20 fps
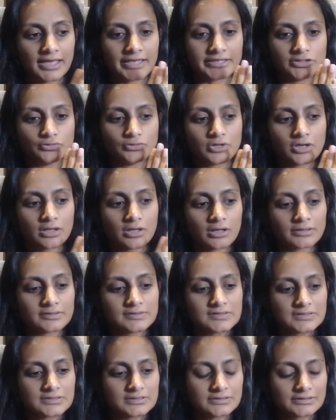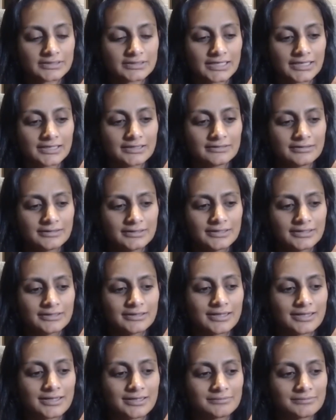and you constantly
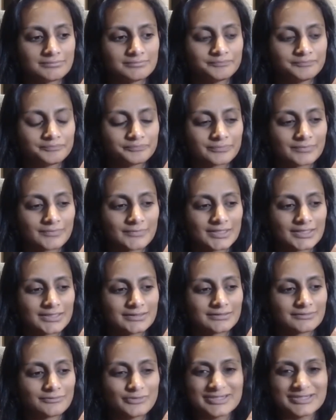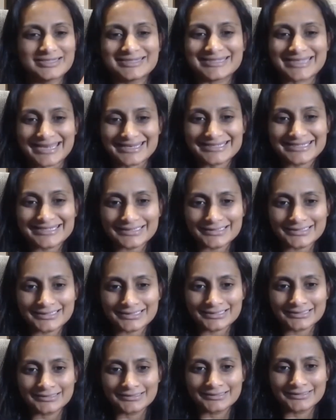resent it,
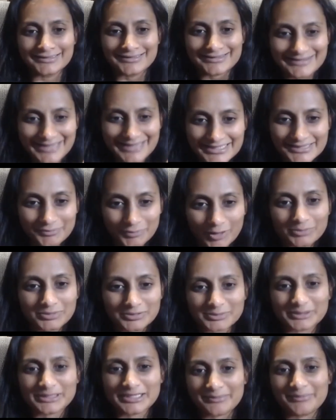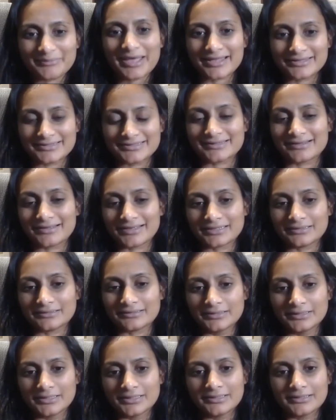that's probably a bad
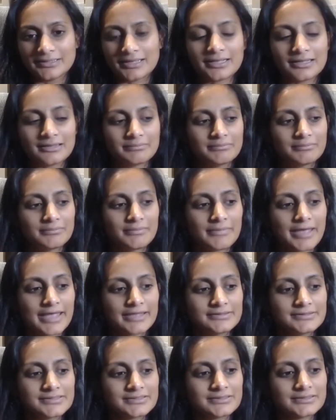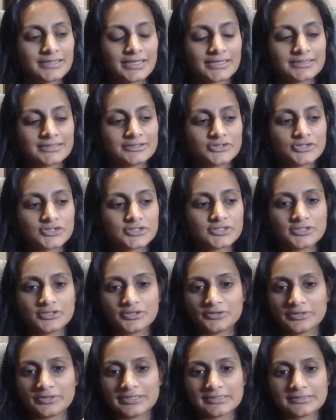sign. And like there's, you
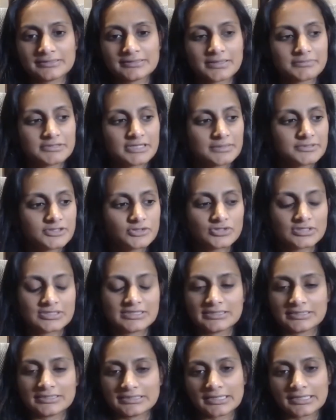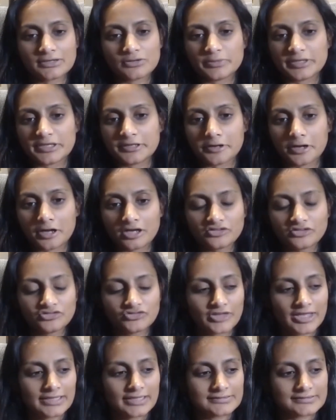know, and sometimes you just need to take a week off
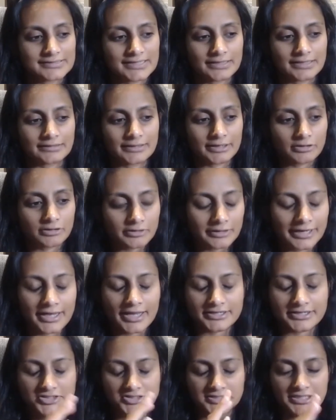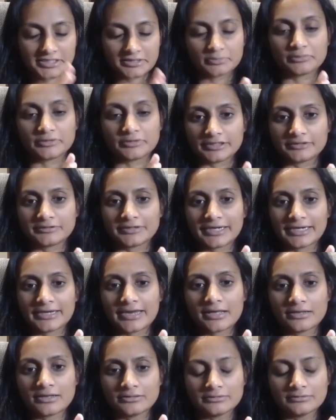and say like, all right, I just need a break right
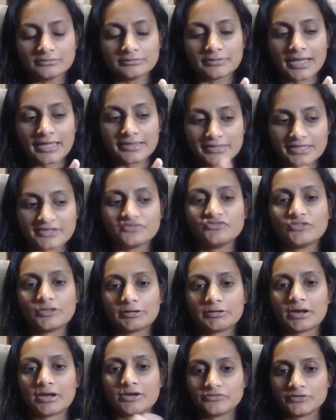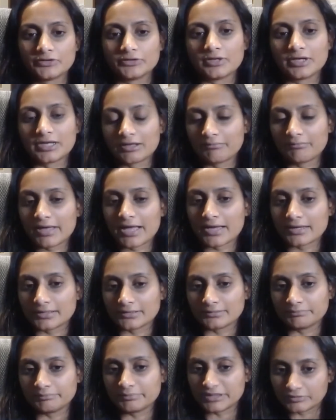now. And then figure out if you can come back
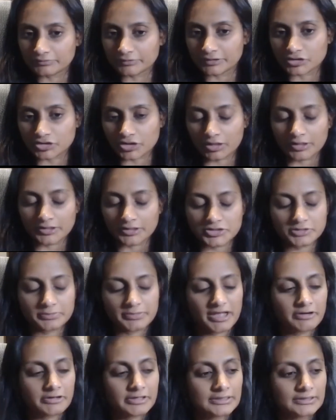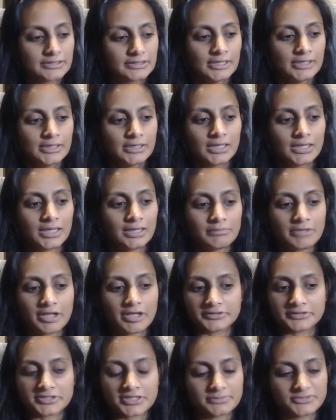and be recharged about it.
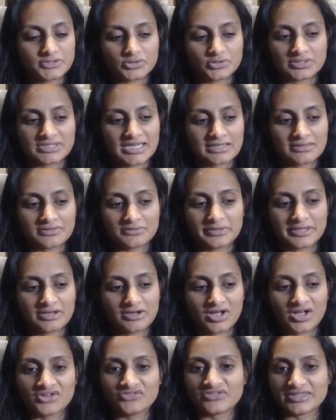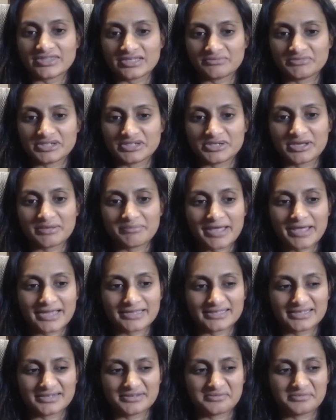Other times you can take the week off, and then when you come back at
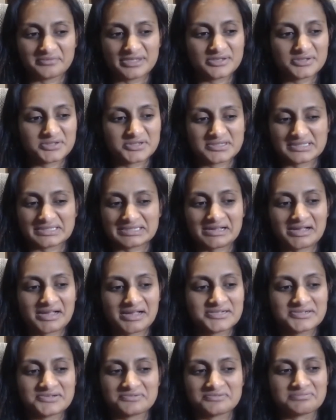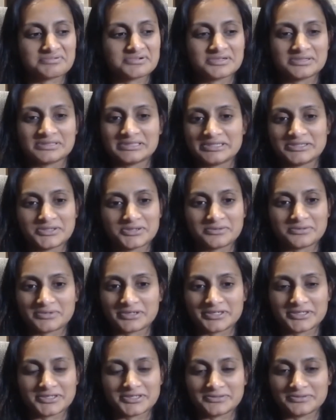the end of the week, you're just like, I just really don't
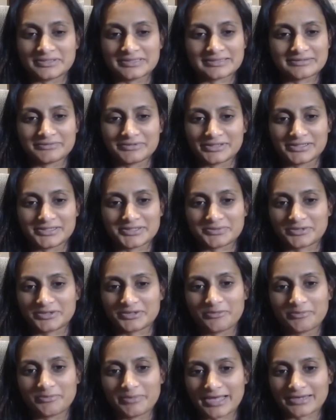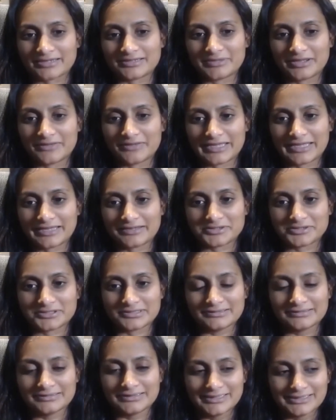want to do this. I really just want to go back to my
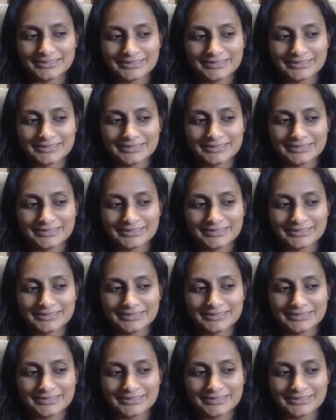vacation.